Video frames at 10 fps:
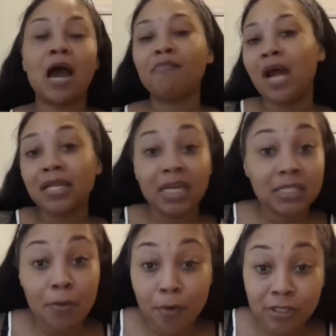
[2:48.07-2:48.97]
I'm not
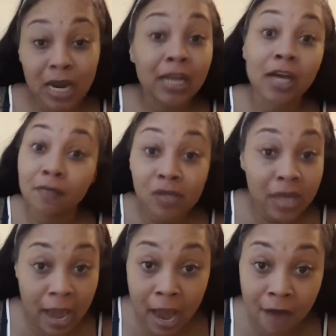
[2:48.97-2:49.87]
that type of person. I love to
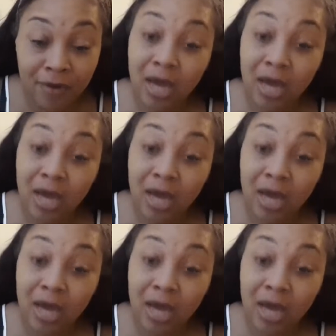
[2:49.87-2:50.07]
laugh.